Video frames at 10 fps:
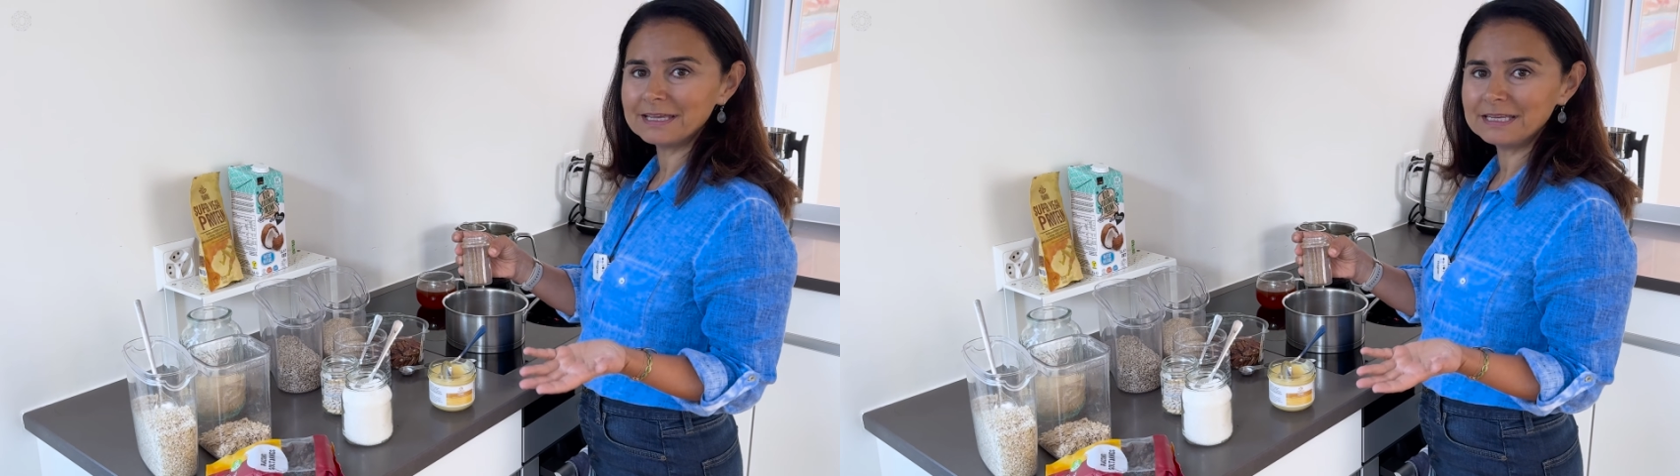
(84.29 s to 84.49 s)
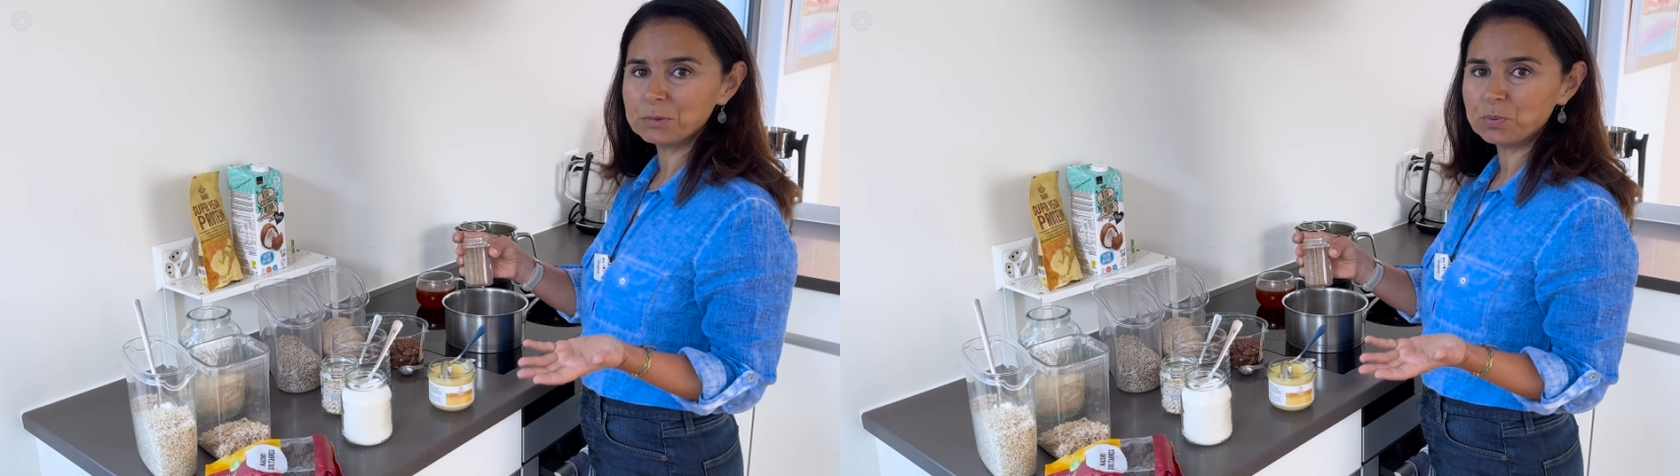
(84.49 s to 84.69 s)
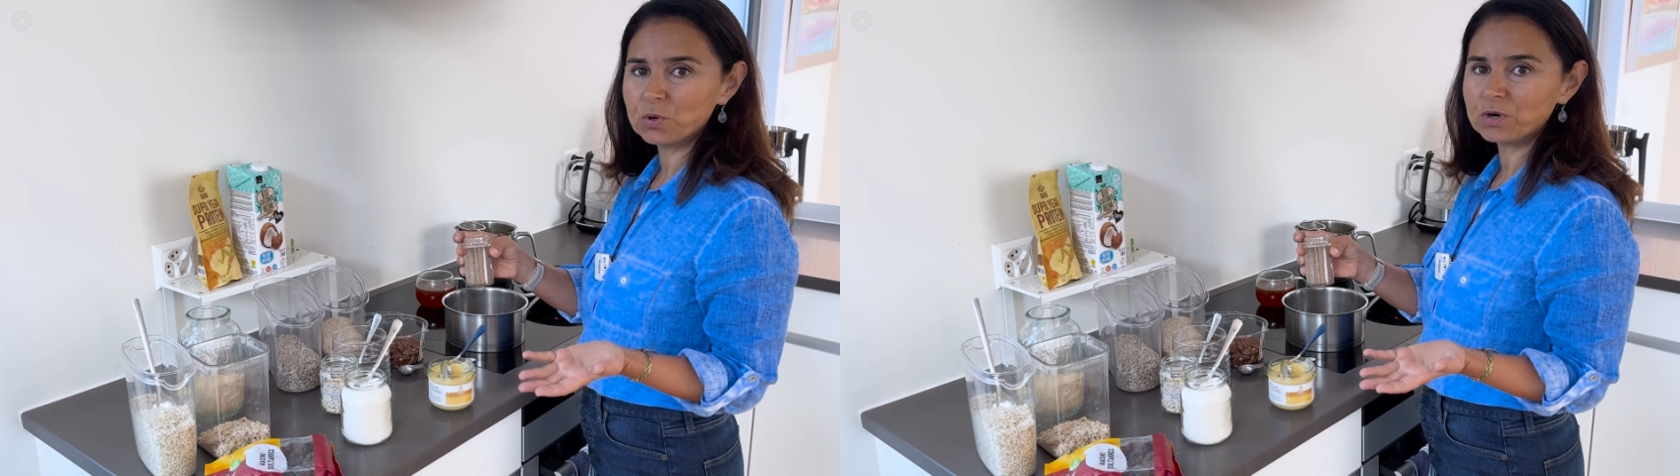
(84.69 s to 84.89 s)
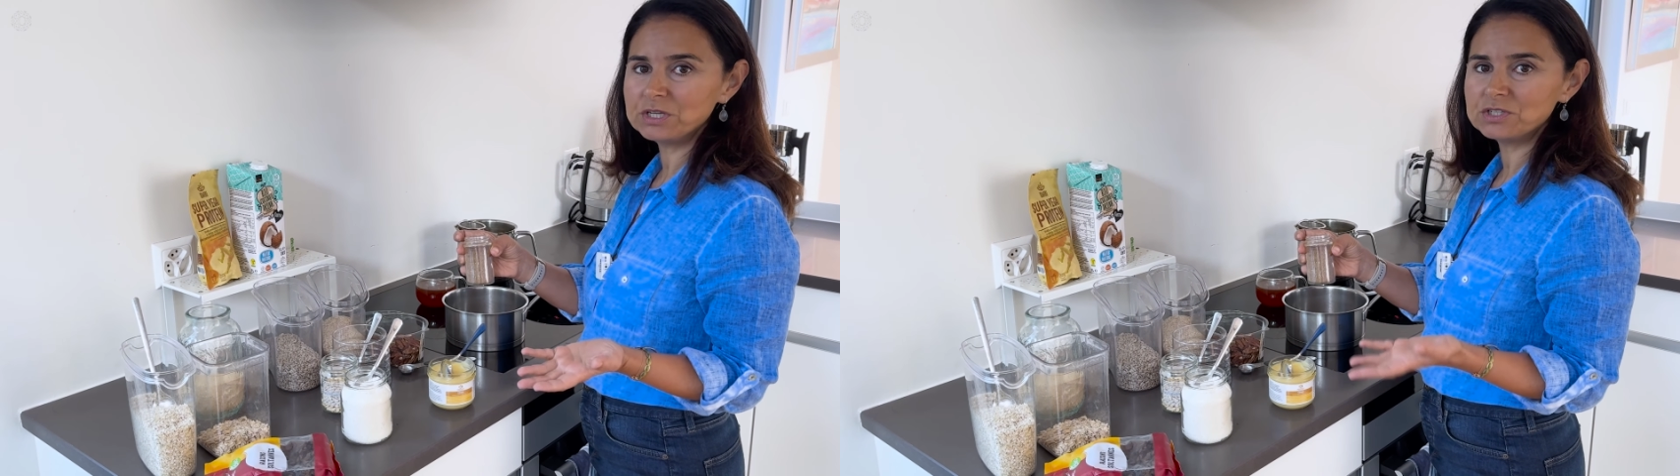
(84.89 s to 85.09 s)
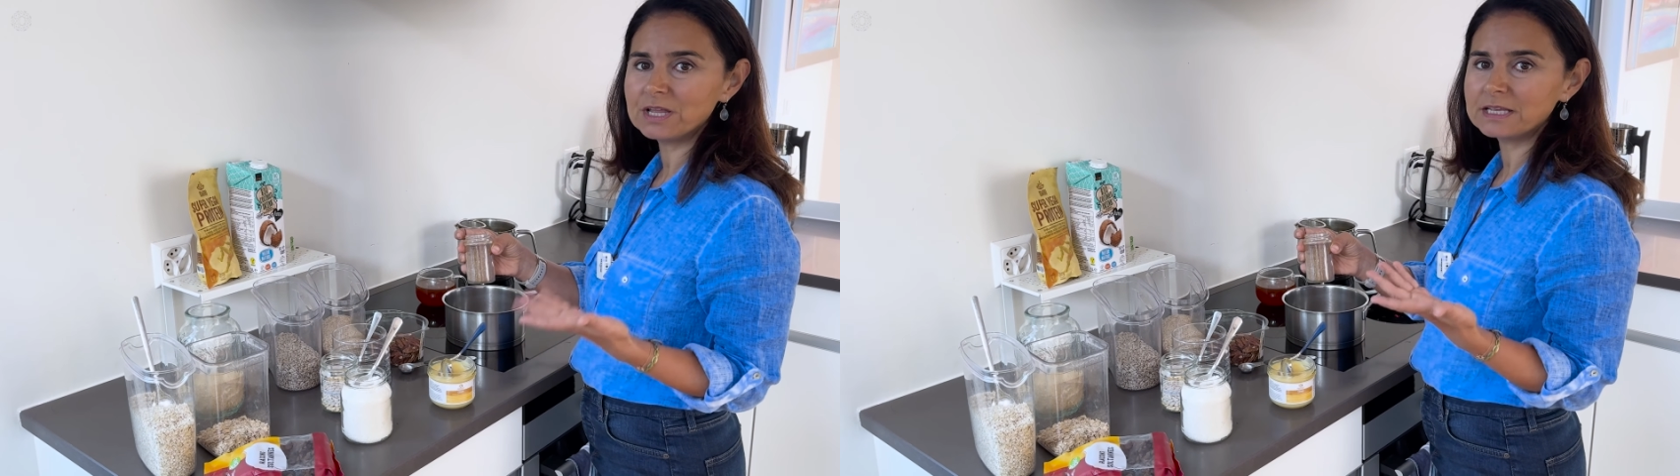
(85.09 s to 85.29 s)
in a
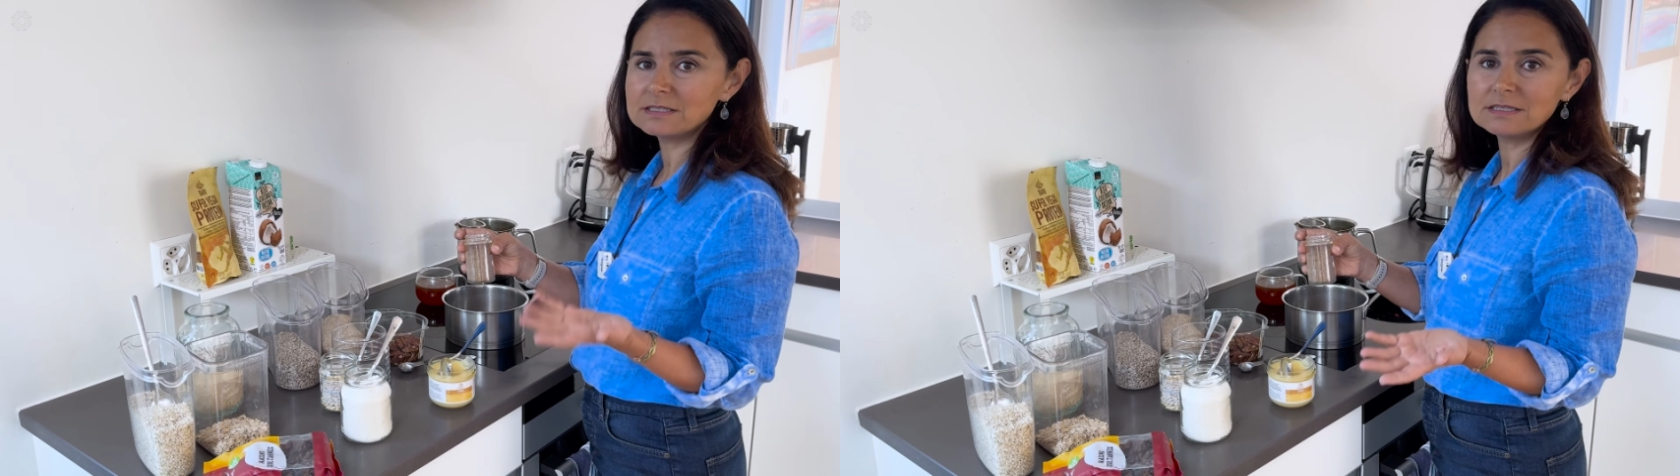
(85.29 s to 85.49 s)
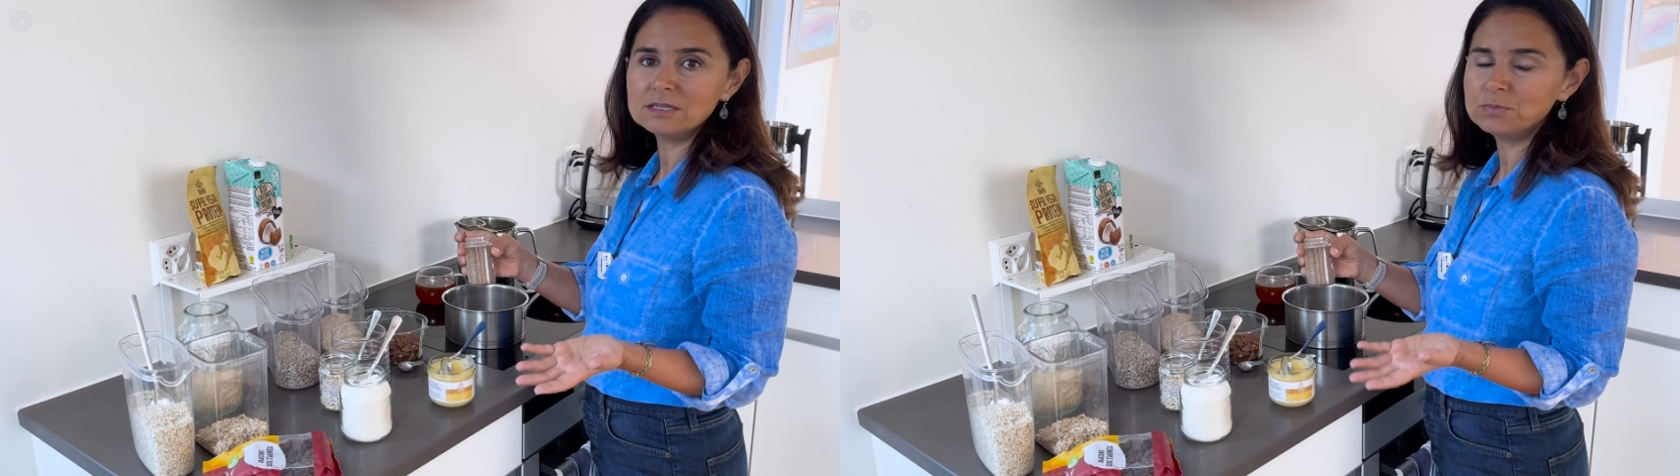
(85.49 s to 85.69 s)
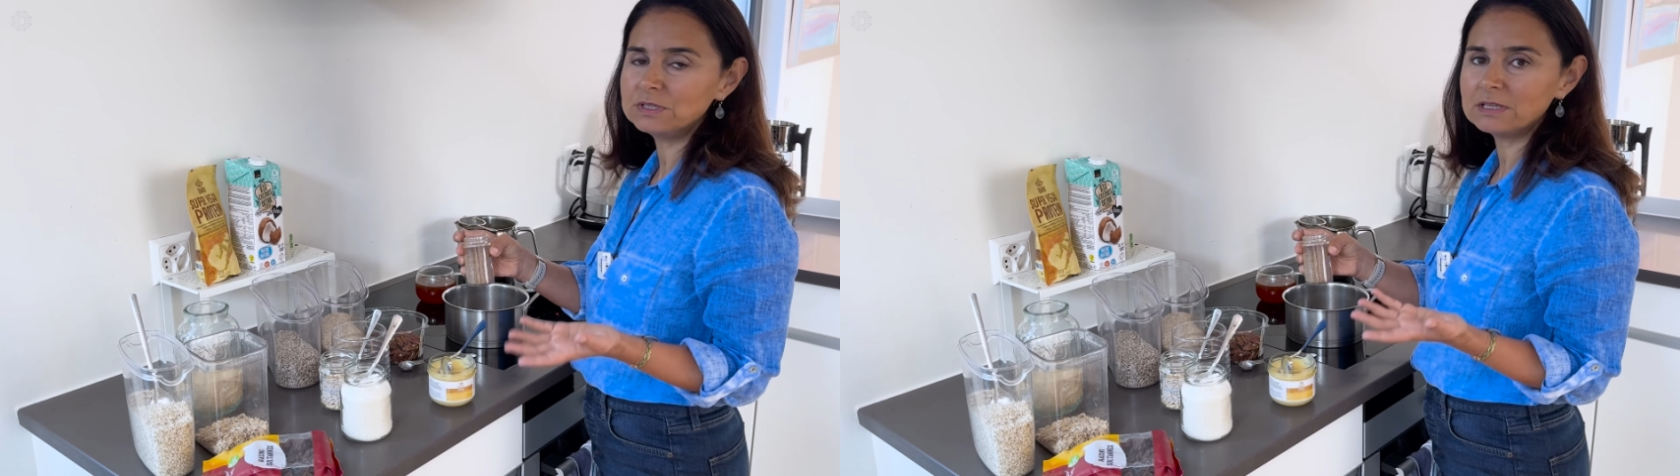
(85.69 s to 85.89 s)
porridge, like cinnamon,